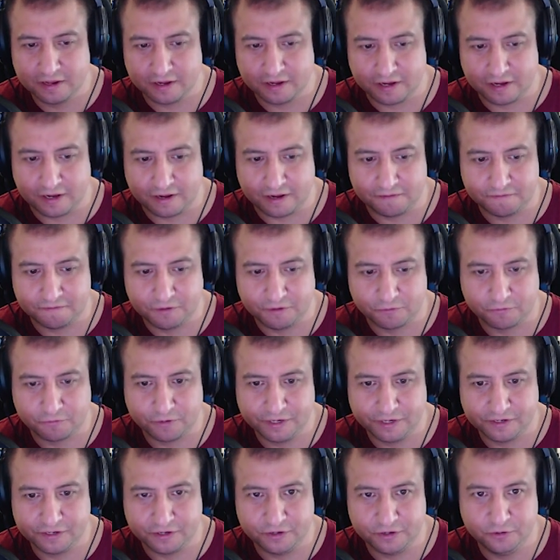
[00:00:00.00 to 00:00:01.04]
Feel free
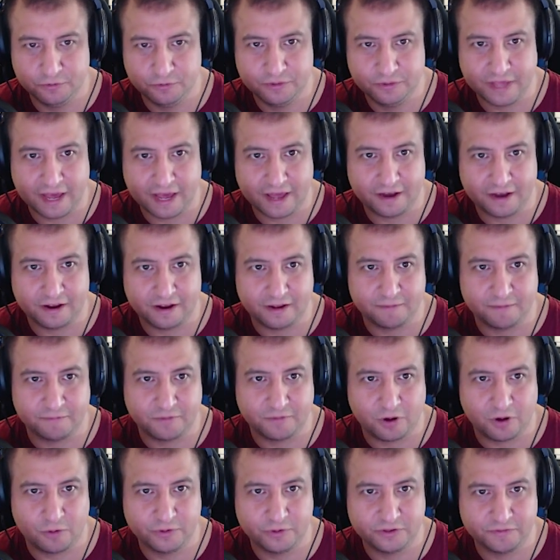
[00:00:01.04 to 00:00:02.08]
to do that. I'm
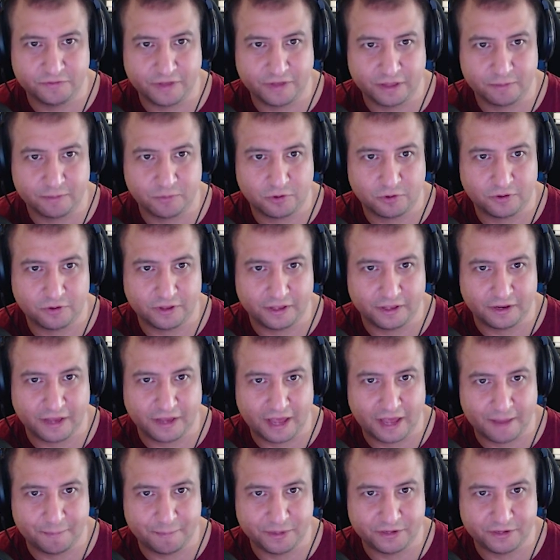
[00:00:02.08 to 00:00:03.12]
always available and
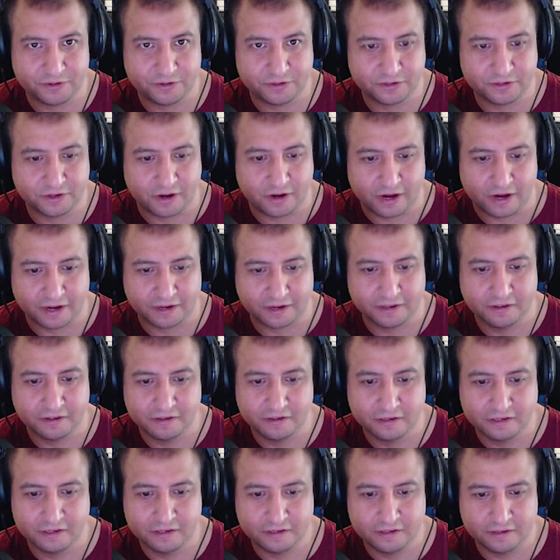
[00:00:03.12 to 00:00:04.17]
happy to talk.
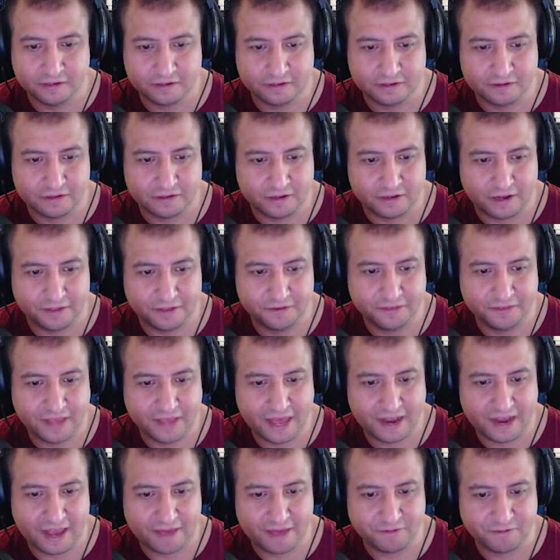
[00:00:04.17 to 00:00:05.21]
Other than that,
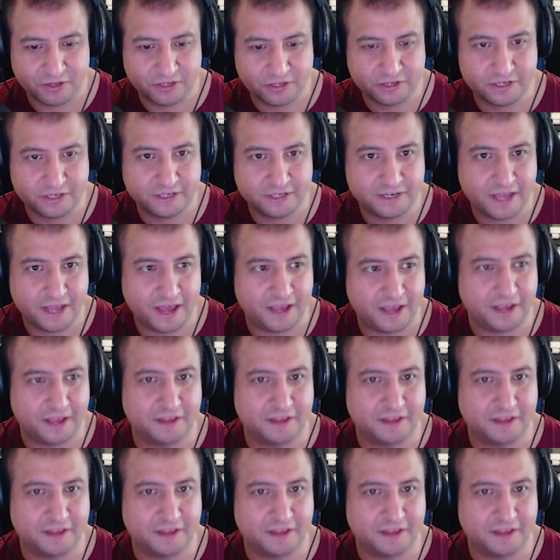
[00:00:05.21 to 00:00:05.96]
have a good day.